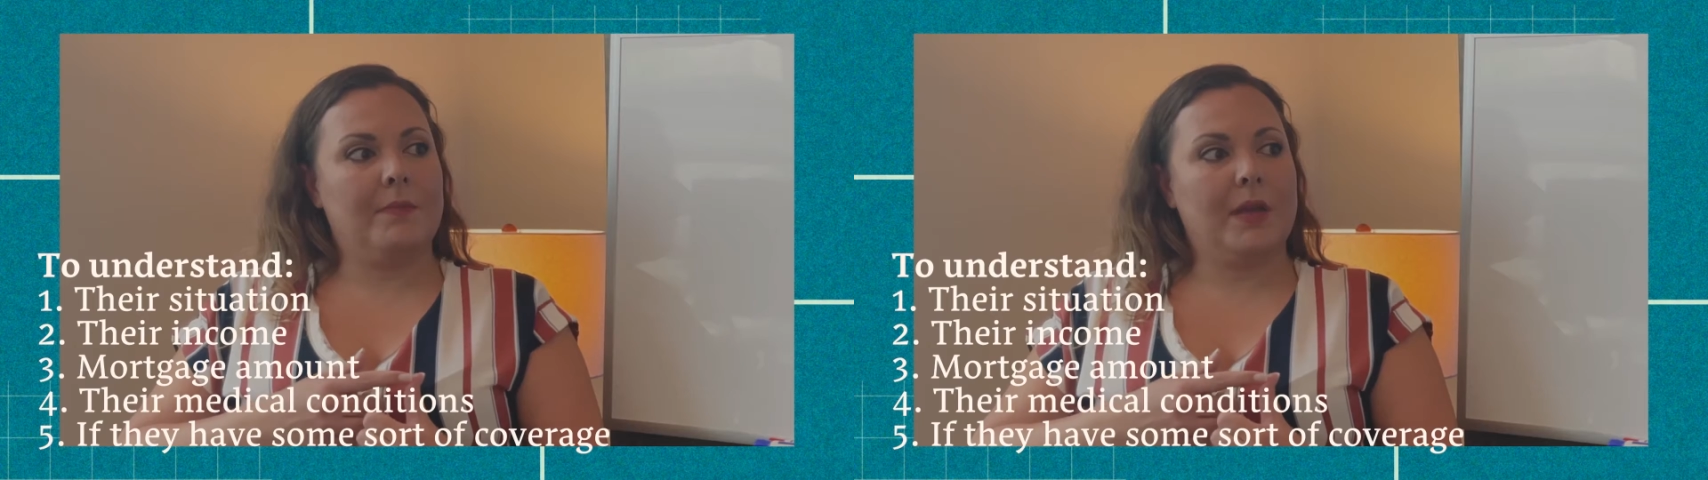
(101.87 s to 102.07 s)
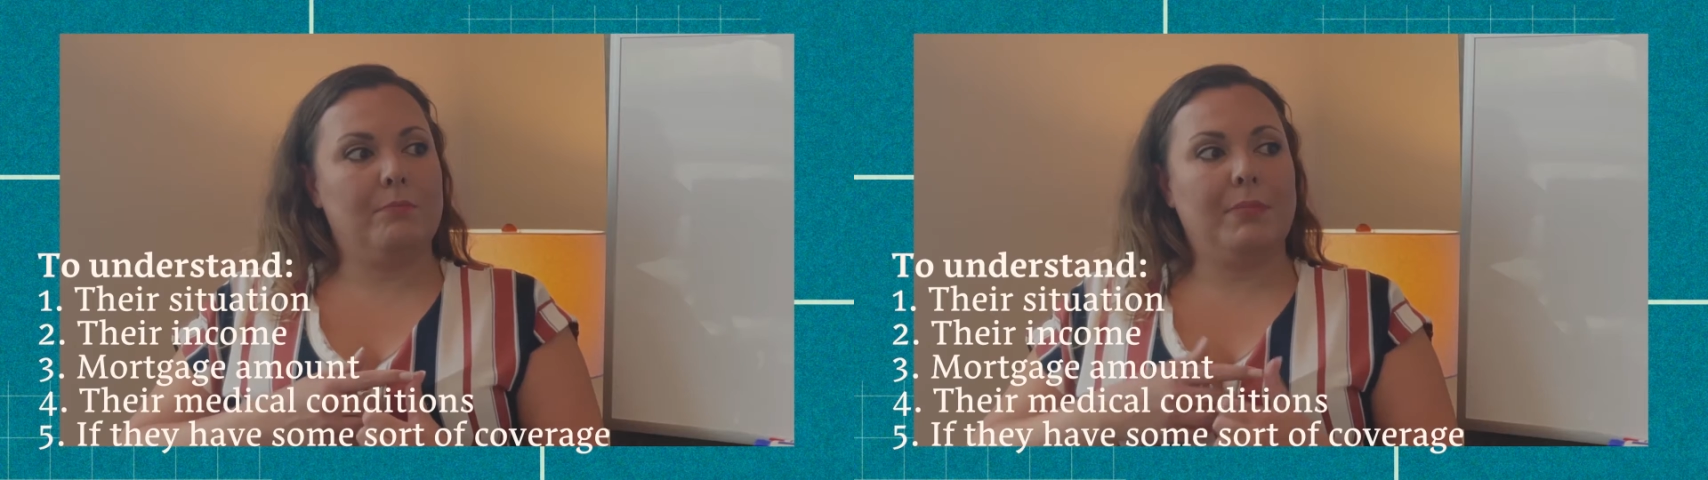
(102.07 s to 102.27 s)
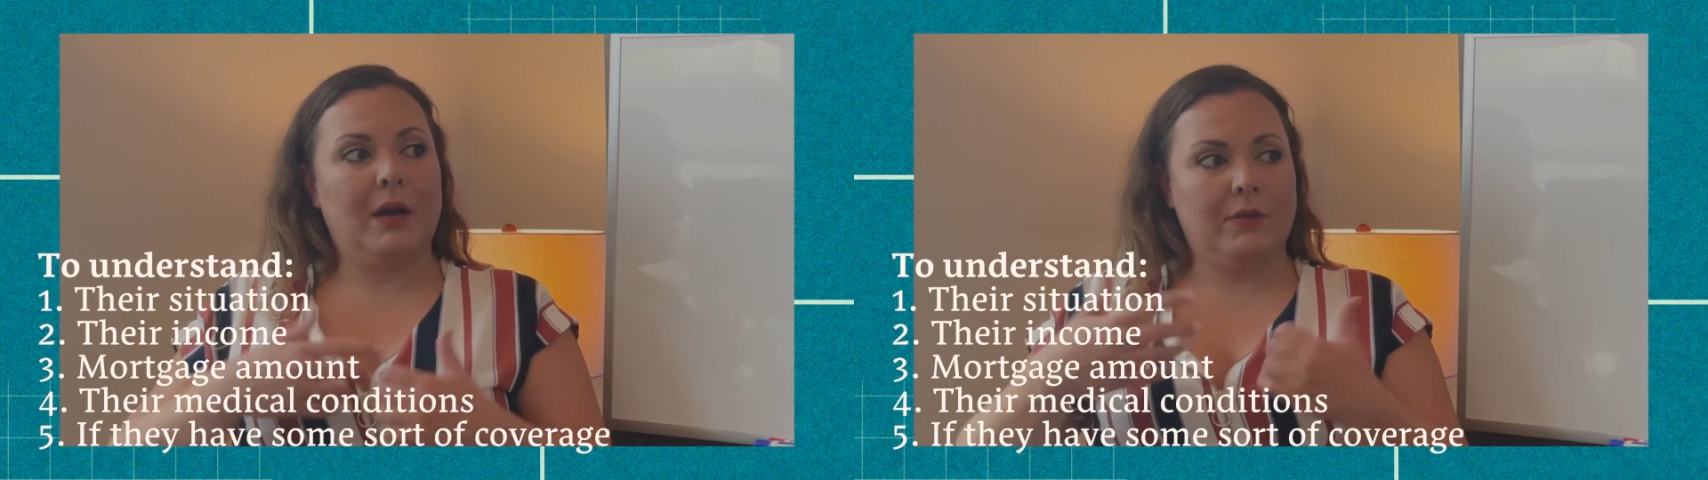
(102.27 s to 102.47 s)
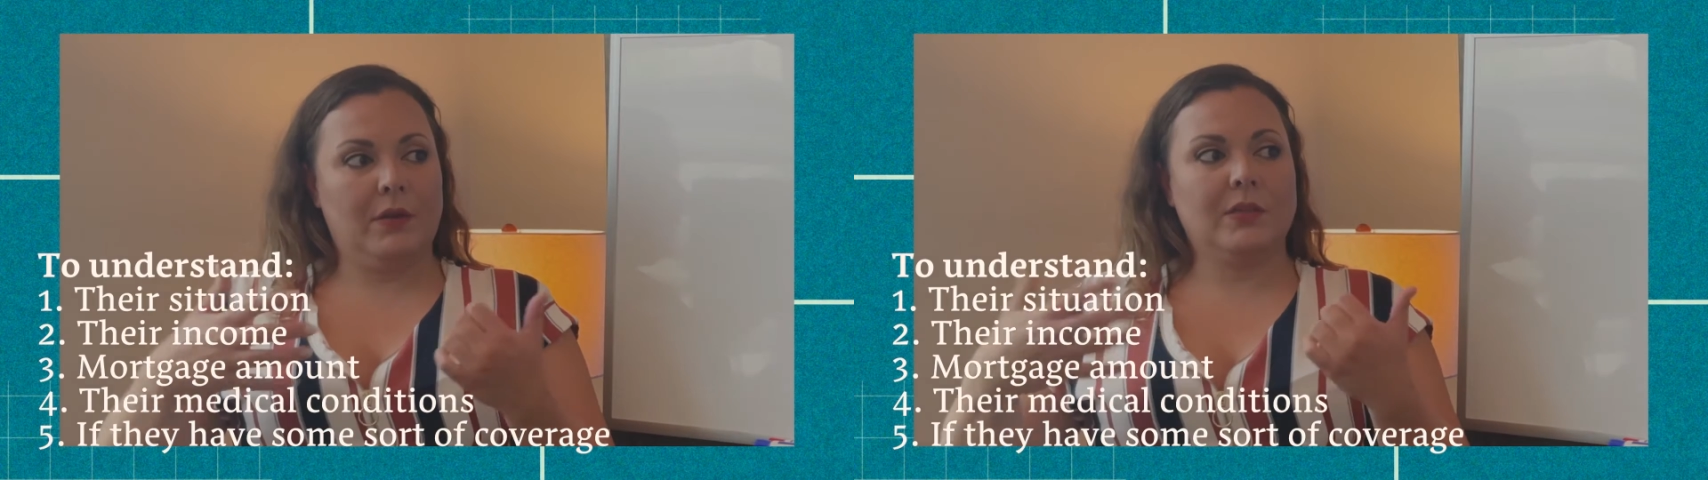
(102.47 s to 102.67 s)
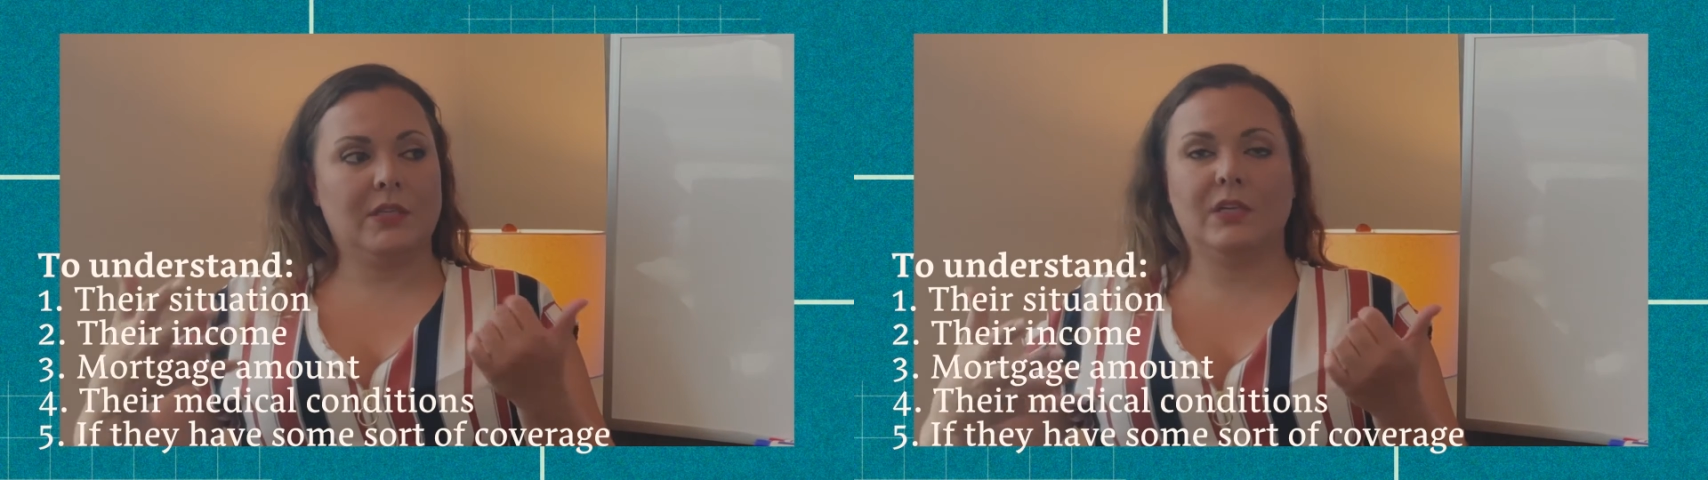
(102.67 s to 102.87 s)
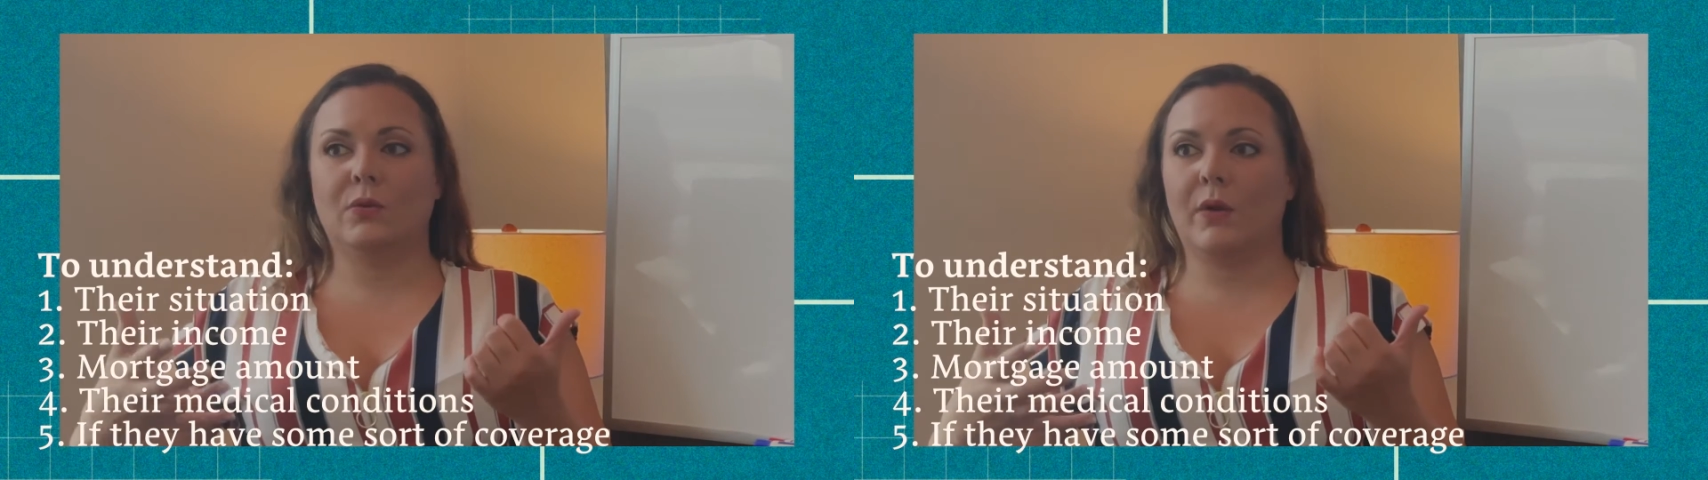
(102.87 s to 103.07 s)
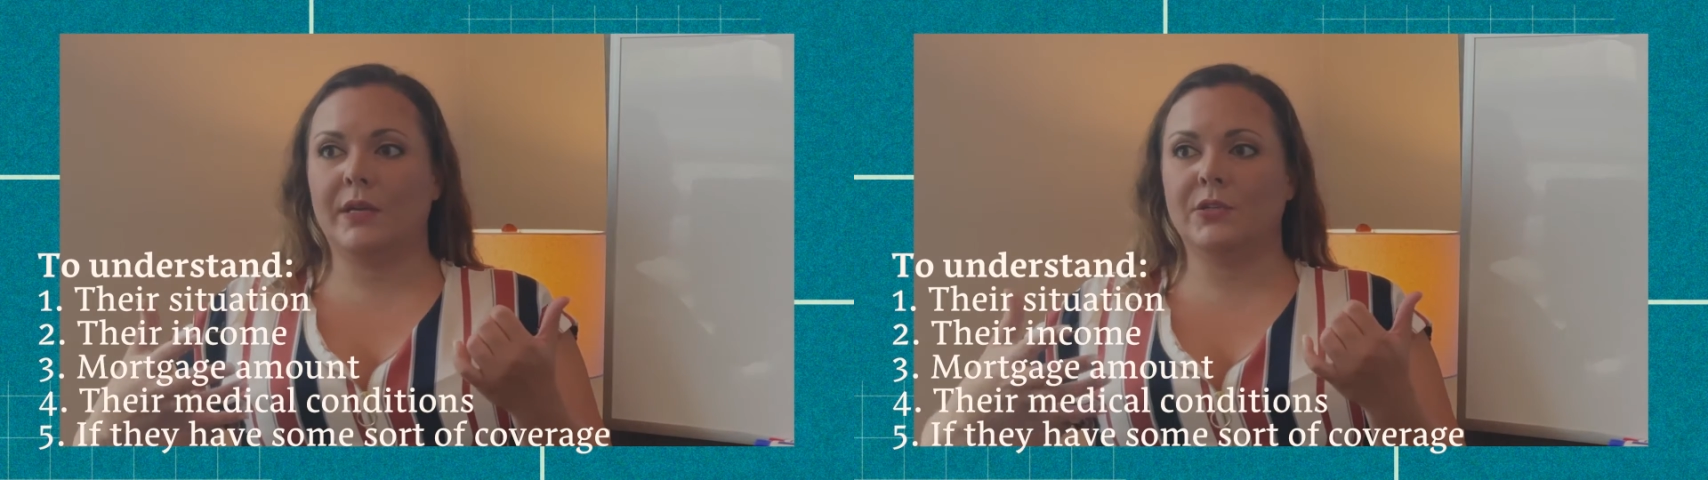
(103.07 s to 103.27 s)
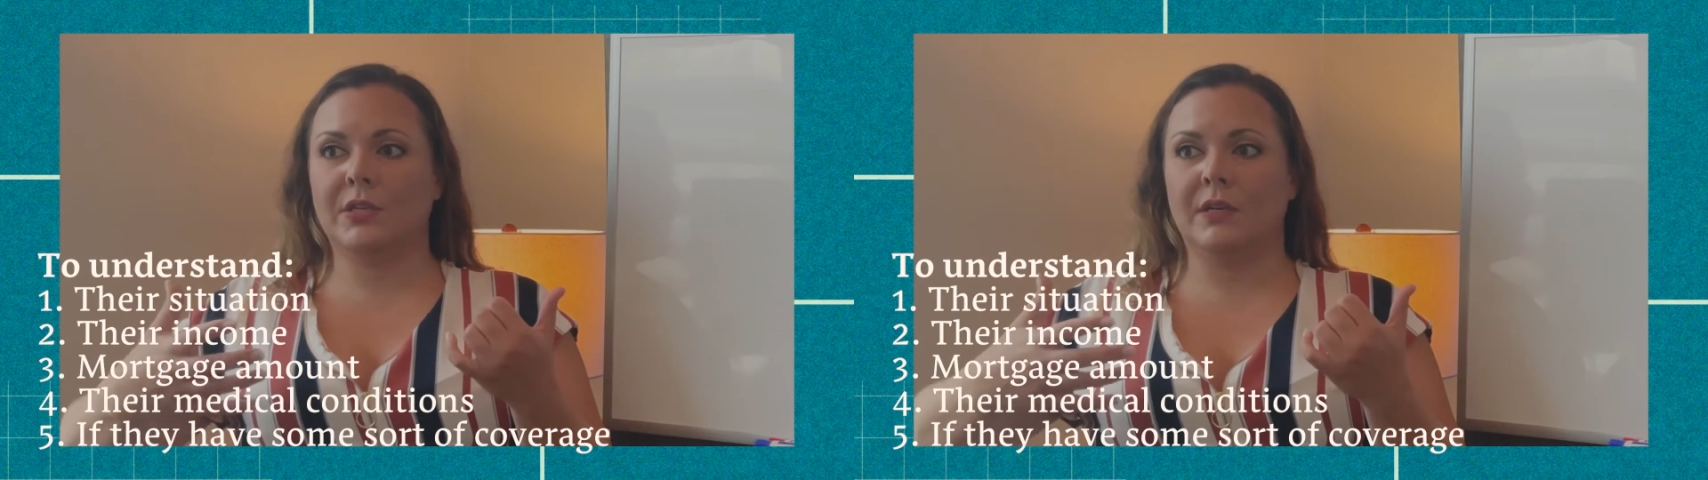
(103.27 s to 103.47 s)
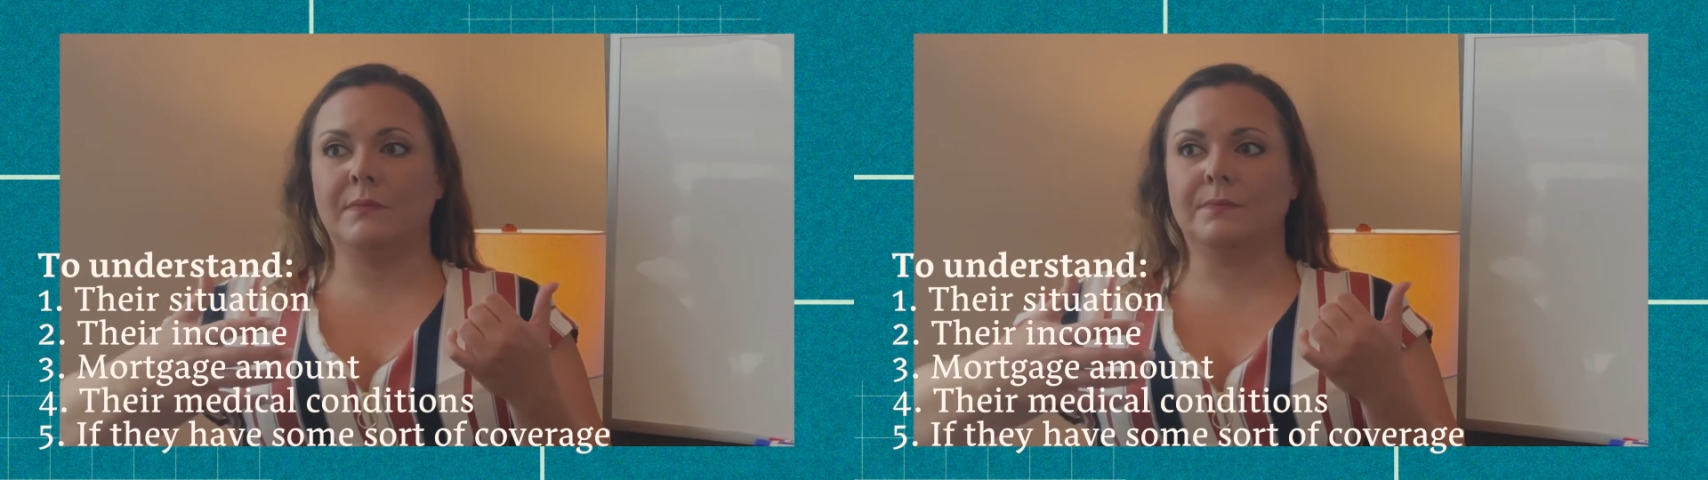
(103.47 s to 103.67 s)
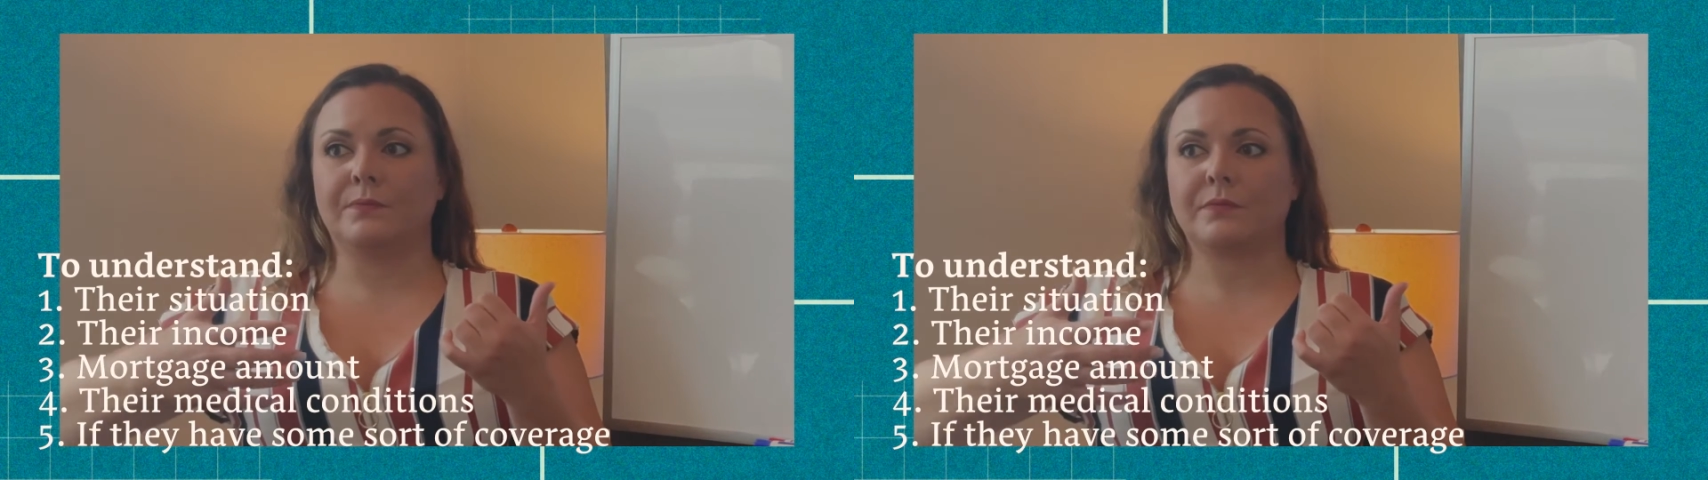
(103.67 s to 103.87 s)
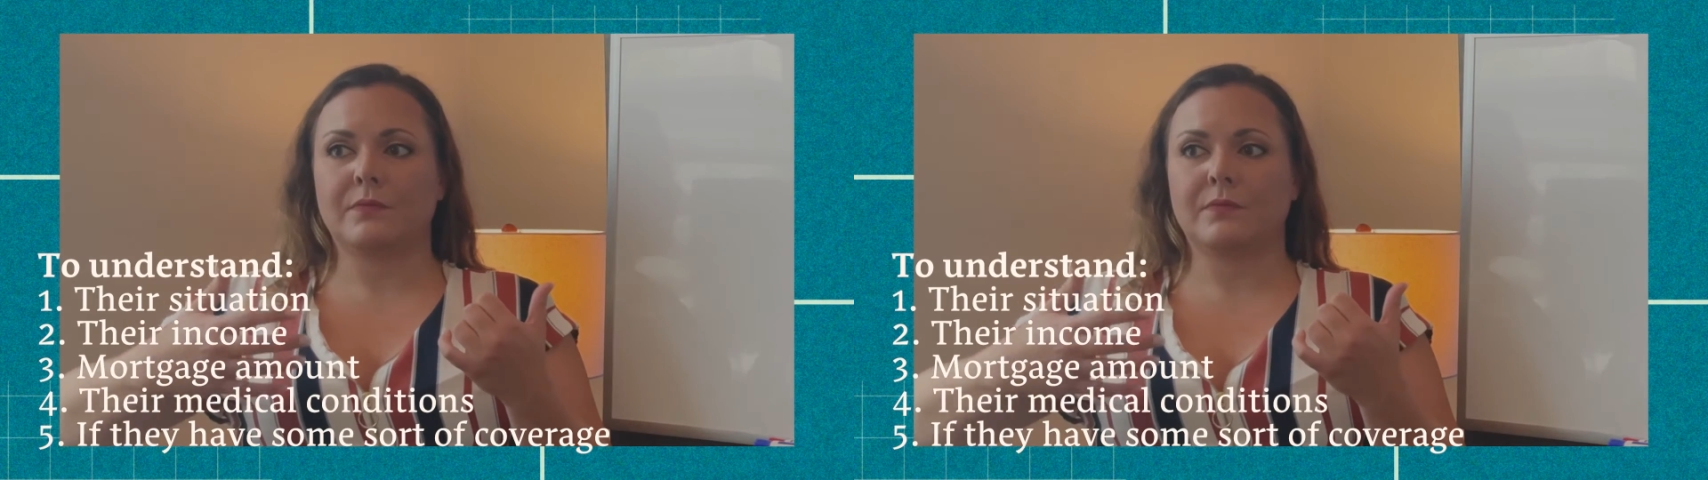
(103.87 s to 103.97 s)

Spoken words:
about their situation,